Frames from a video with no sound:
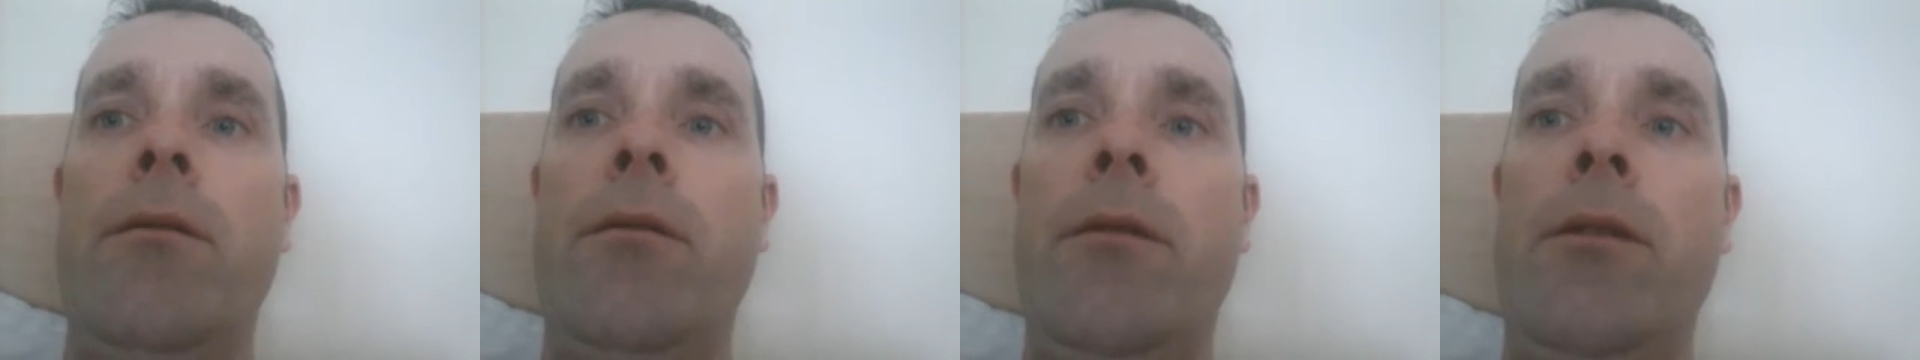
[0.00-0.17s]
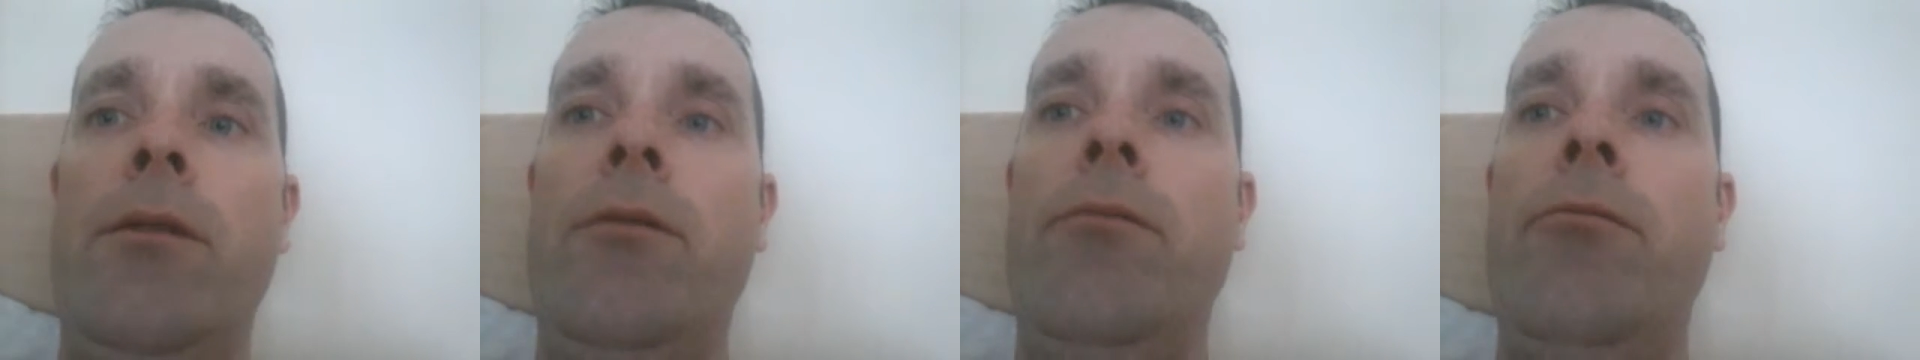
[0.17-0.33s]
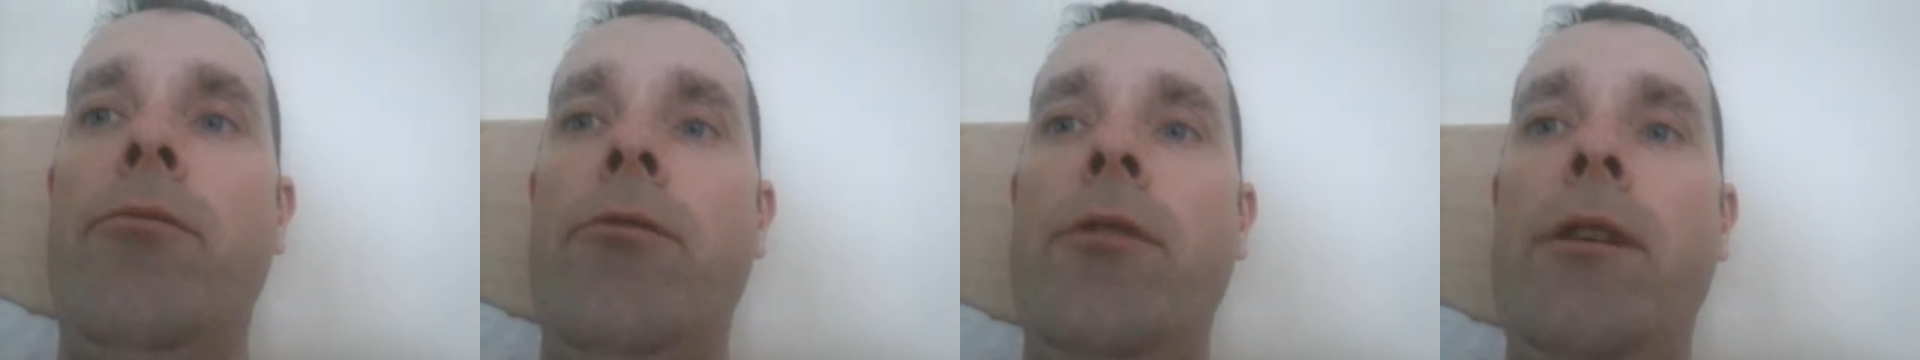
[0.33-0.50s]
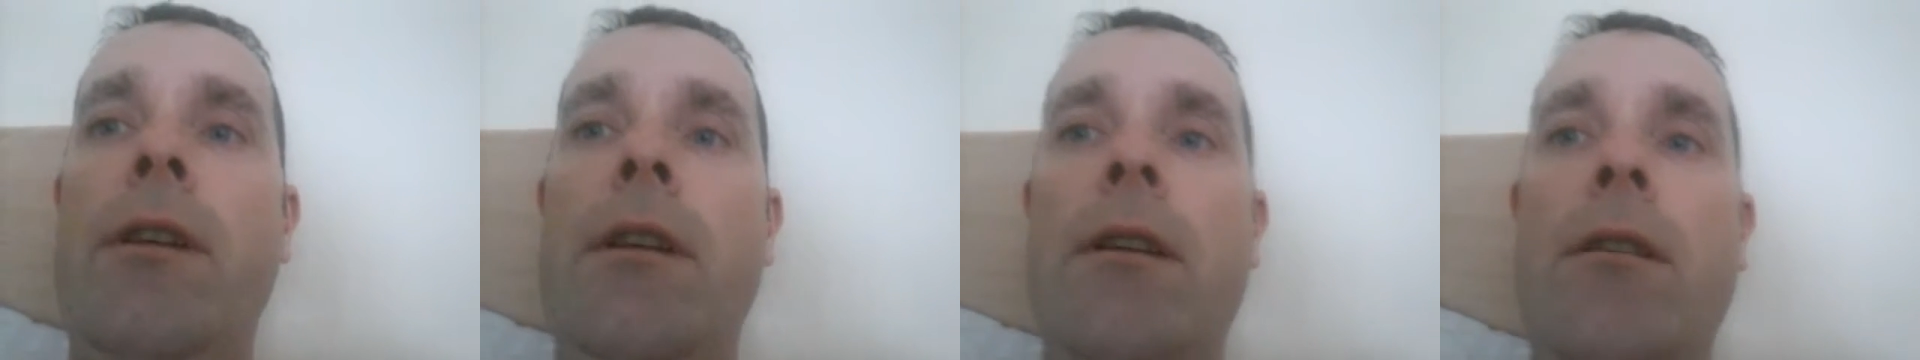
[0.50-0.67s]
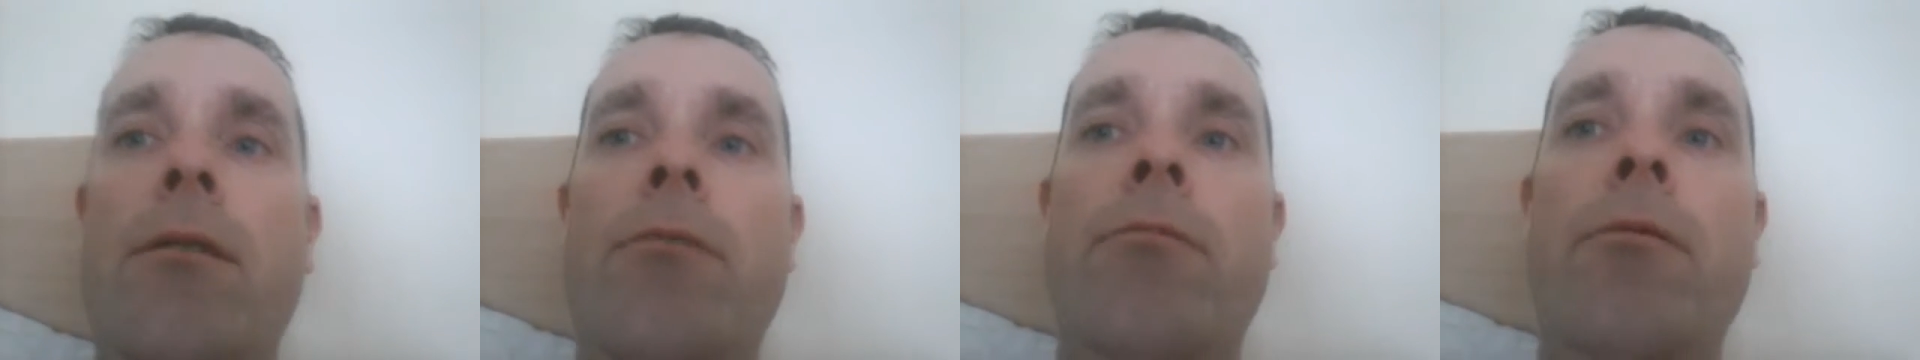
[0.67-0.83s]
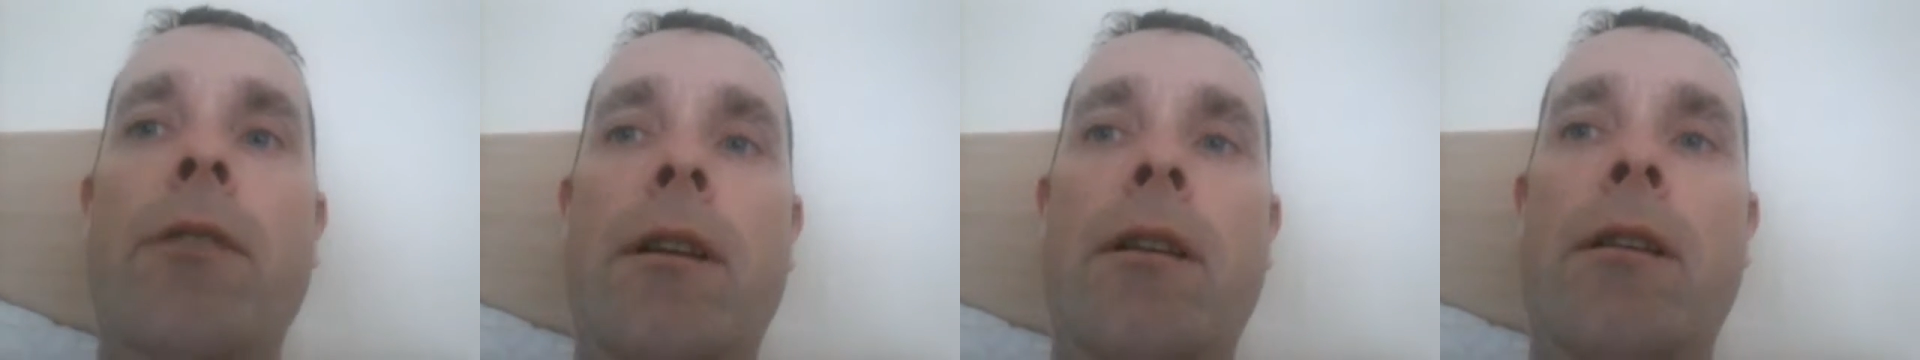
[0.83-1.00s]
having a
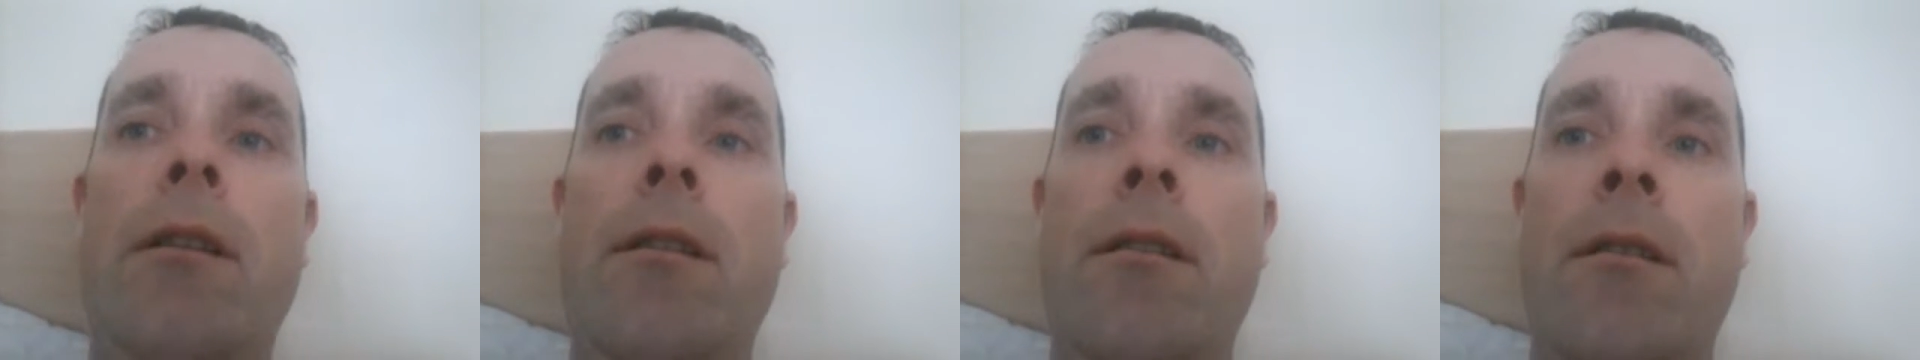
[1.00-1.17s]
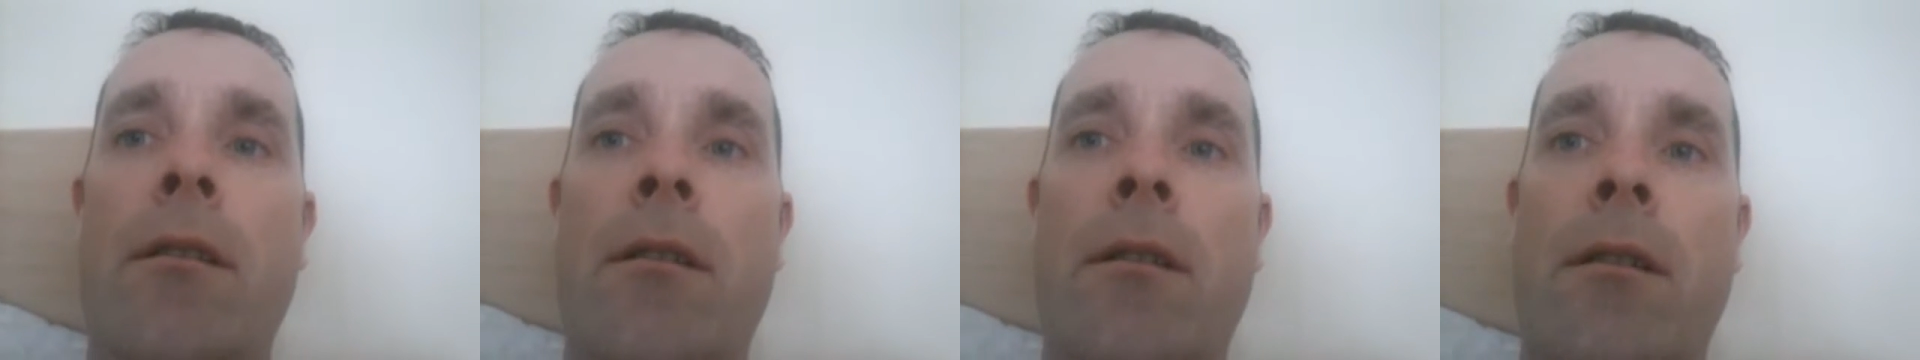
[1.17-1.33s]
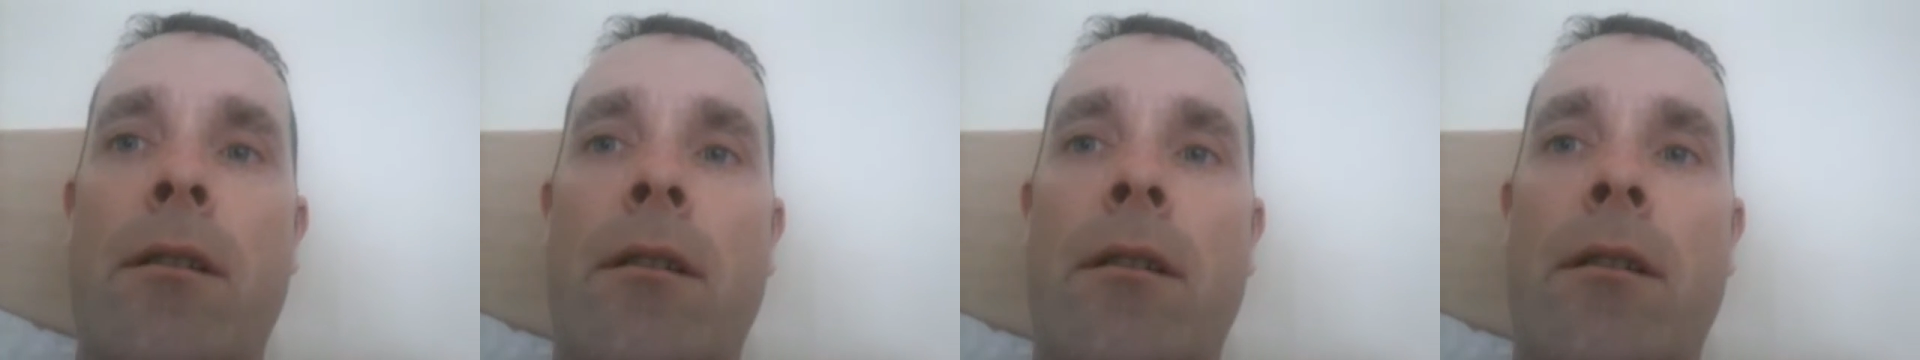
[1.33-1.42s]
really